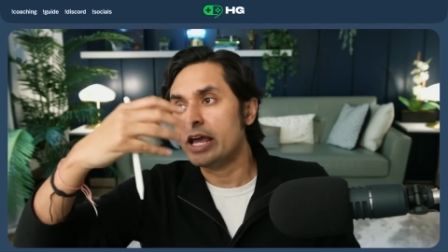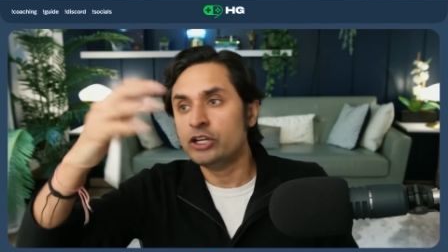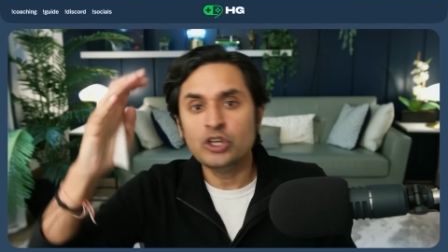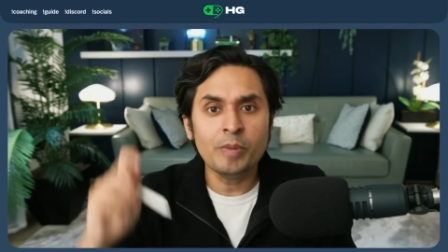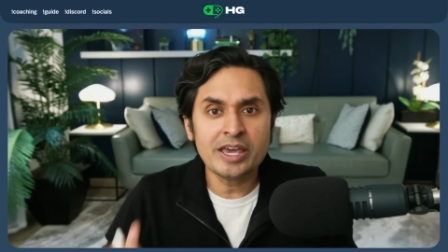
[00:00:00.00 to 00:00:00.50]
And
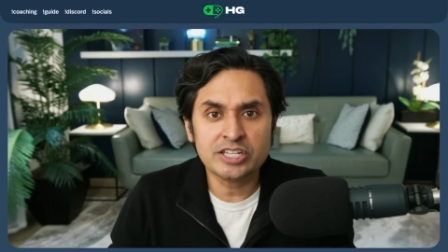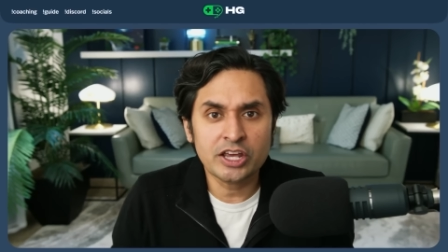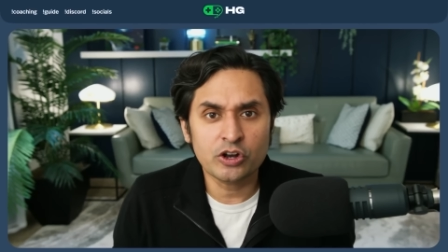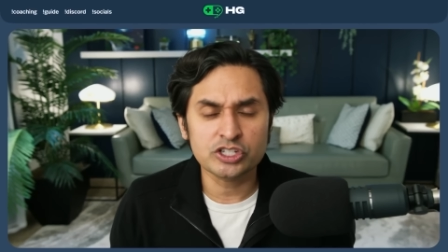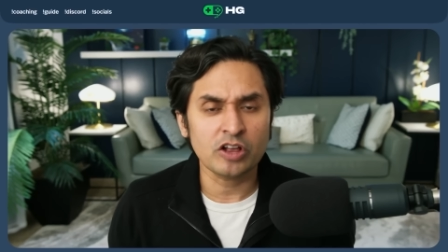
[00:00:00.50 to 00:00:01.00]
you may say to
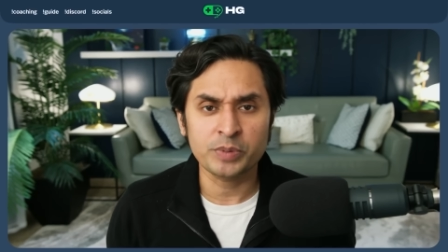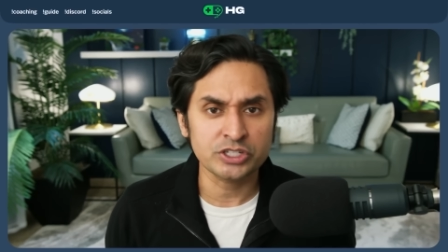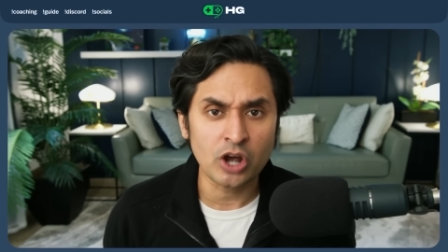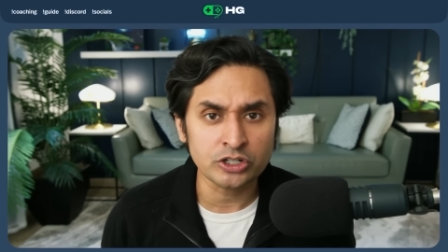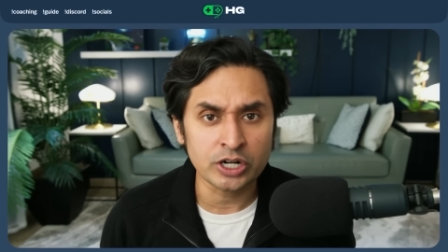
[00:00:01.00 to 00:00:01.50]
yourself, but
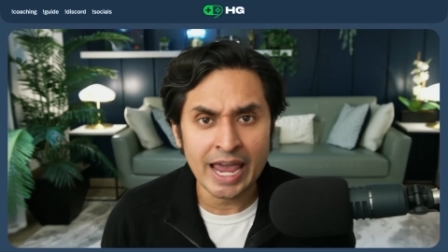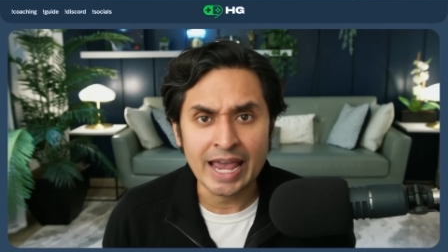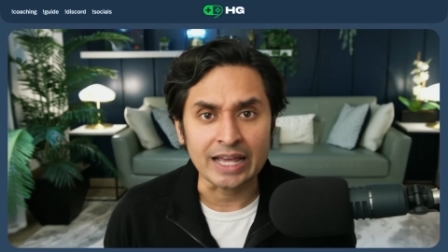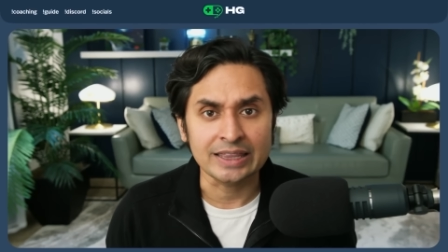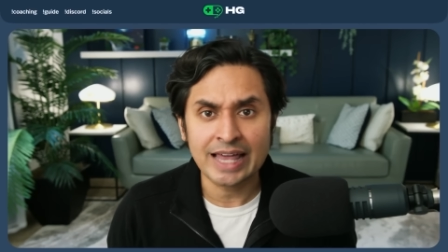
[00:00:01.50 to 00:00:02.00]
Dr.
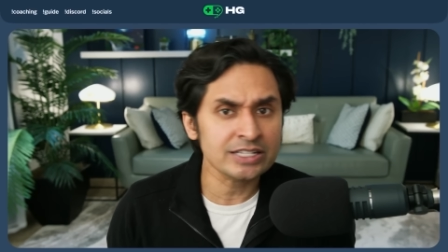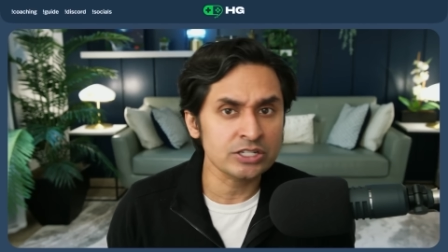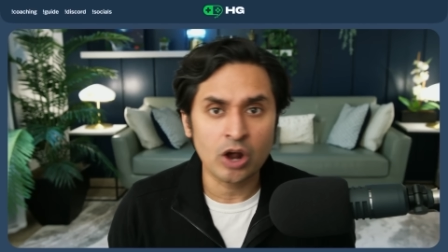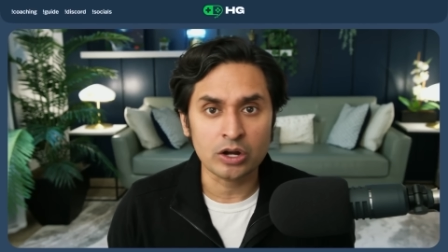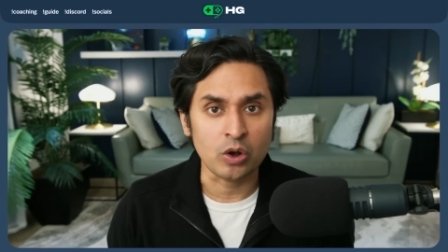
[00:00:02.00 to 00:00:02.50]
K, that's
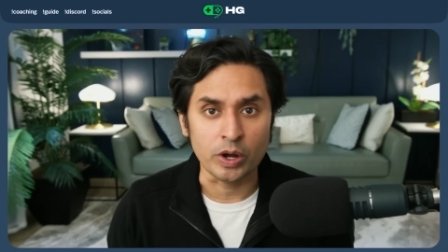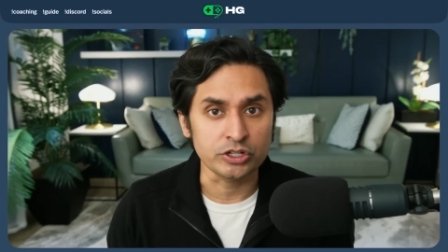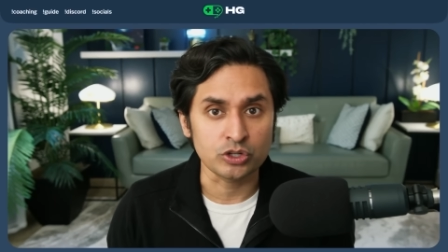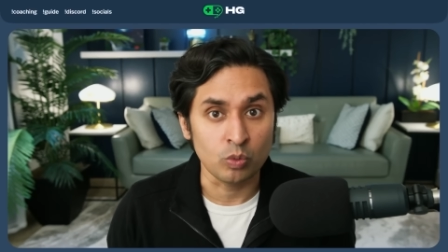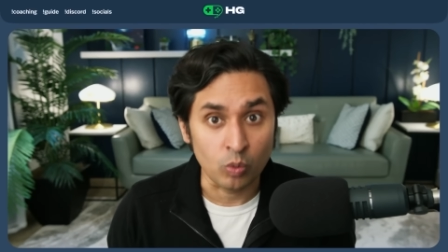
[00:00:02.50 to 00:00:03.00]
not going
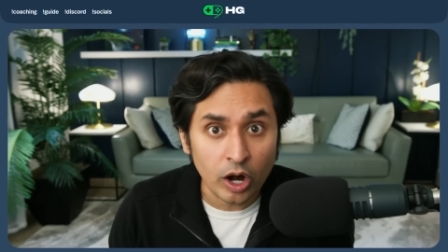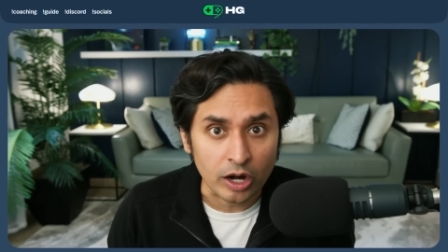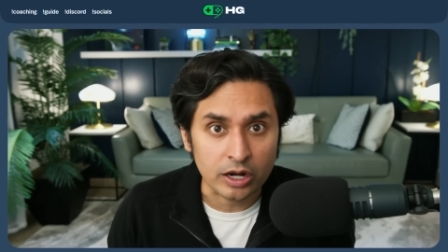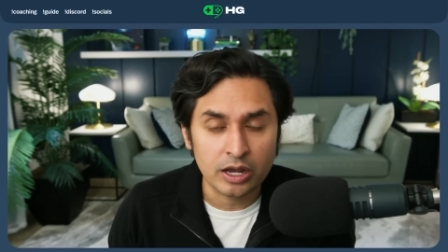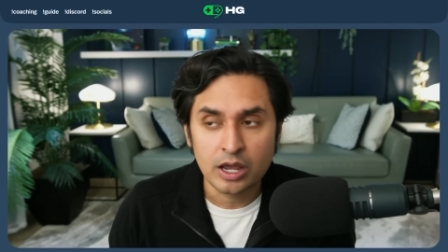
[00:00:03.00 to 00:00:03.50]
to
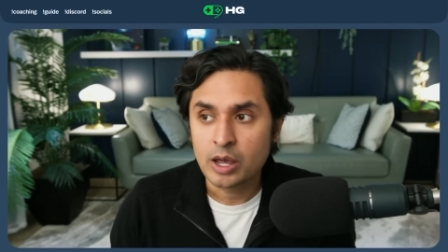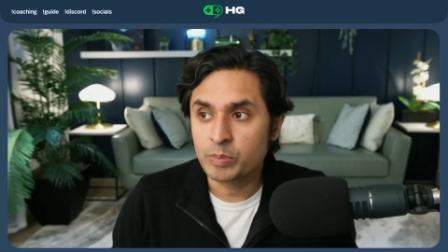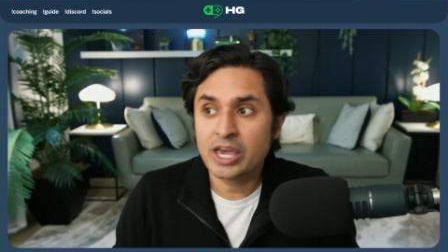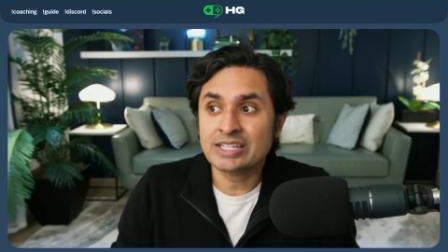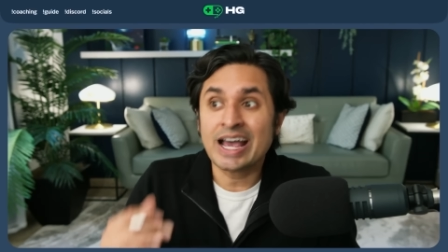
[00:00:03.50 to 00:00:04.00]
work
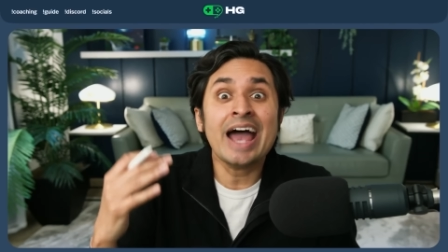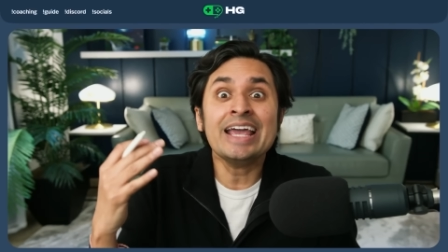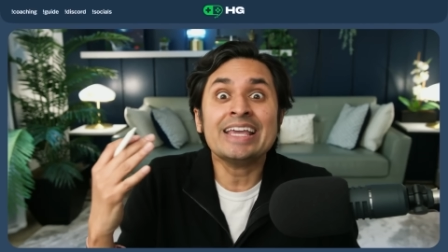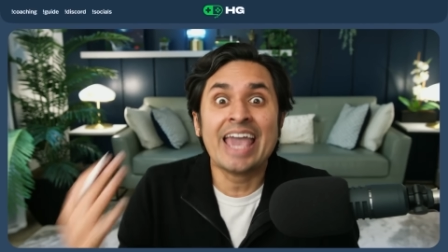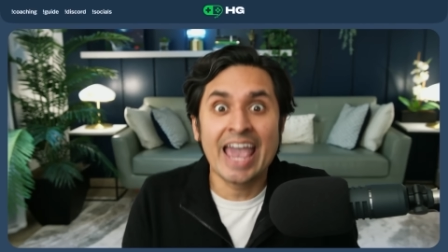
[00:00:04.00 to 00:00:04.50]
because I
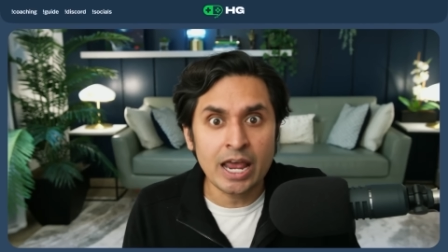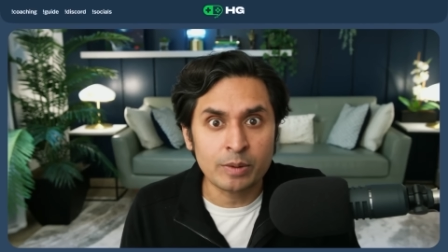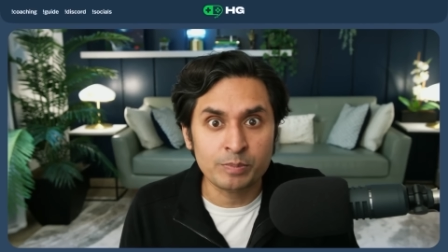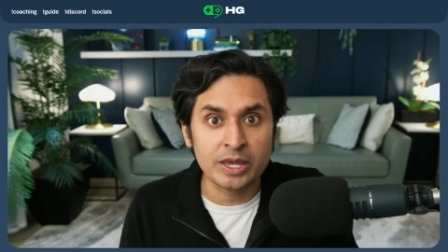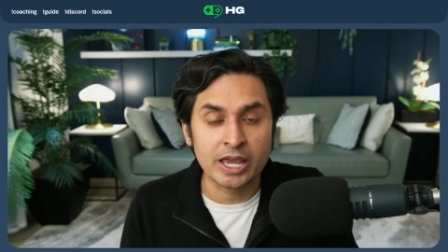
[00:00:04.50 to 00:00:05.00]

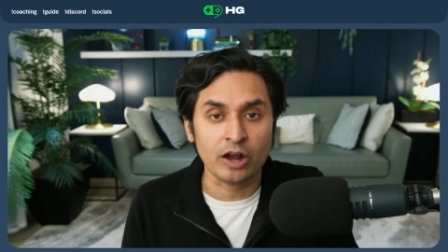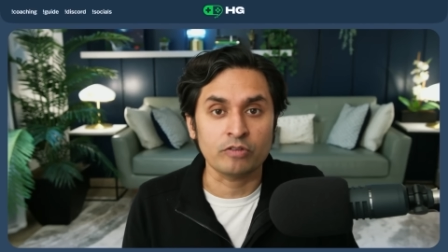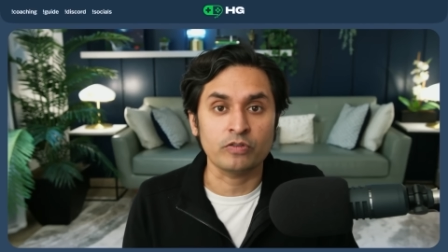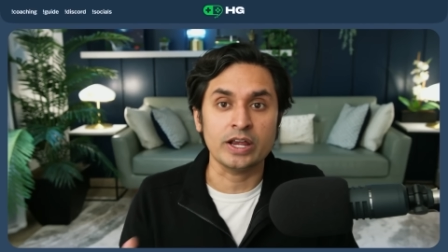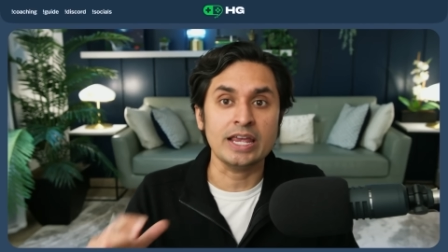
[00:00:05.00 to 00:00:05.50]
can't be
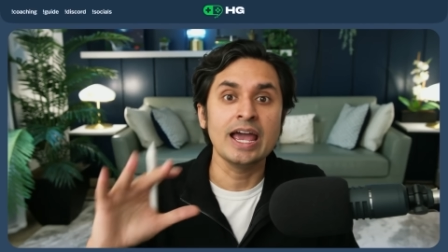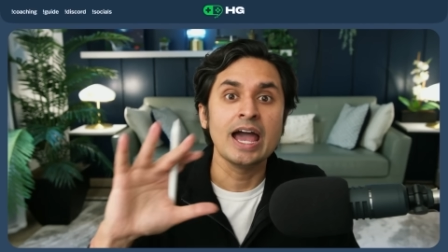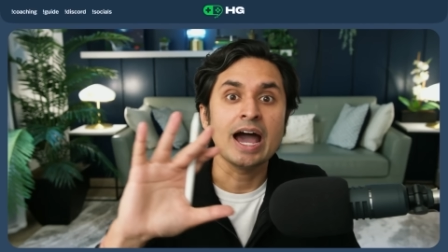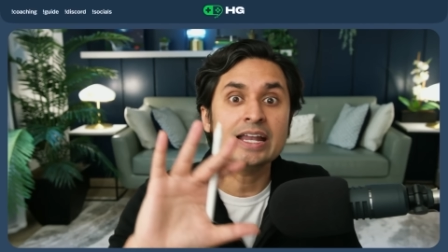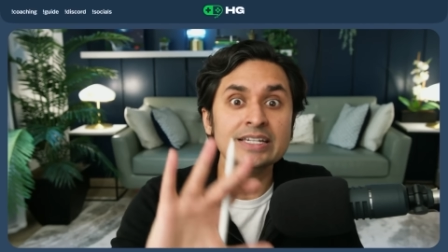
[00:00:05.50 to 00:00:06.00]
carefree
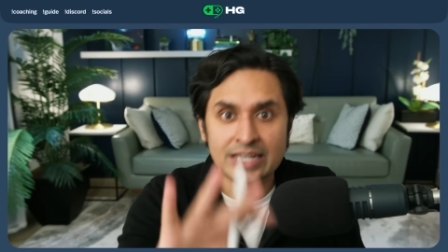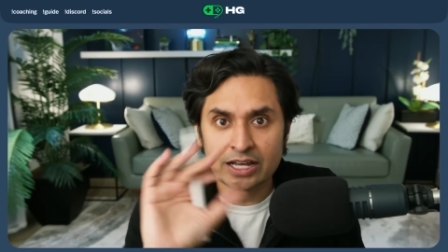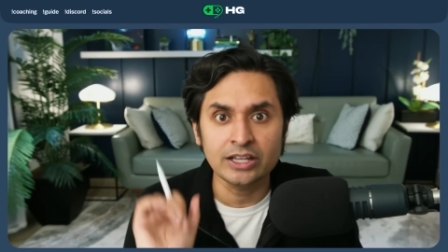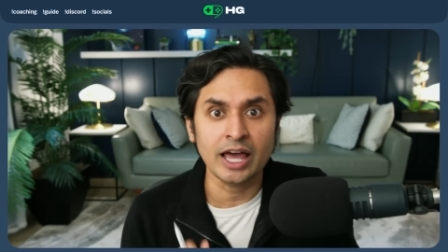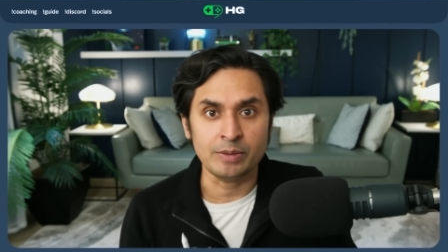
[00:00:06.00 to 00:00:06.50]

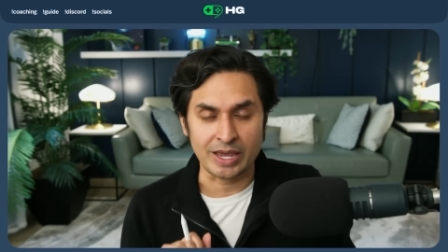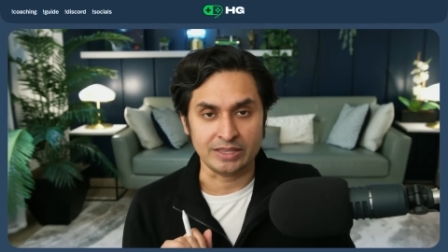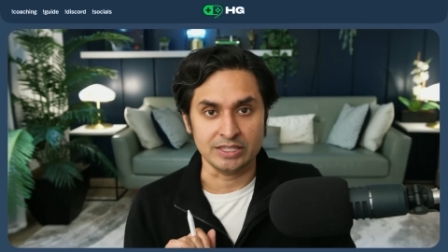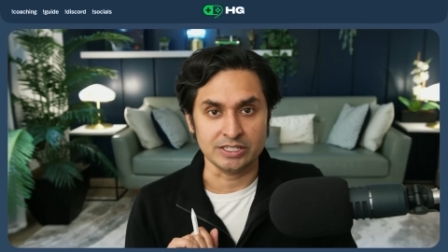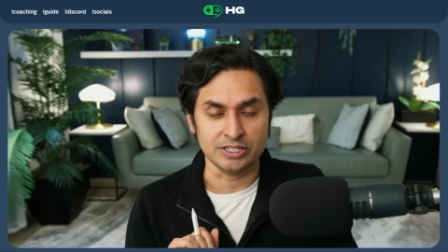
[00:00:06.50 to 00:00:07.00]
until I make
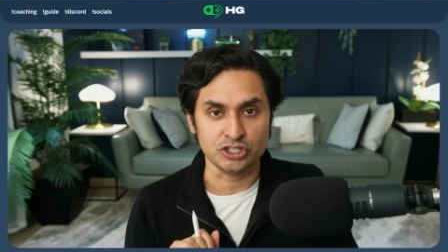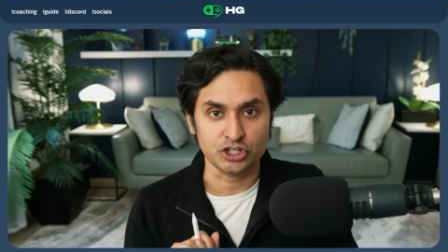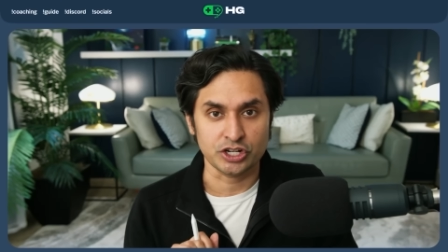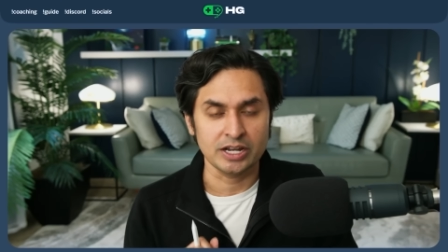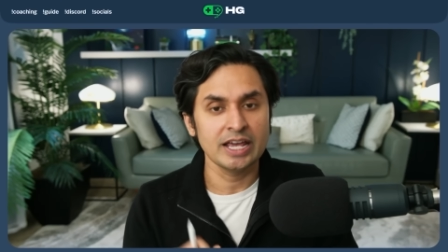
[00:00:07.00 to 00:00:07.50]
this
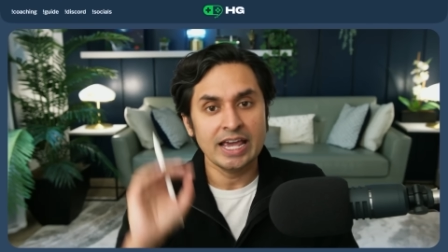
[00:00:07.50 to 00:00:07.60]
decision.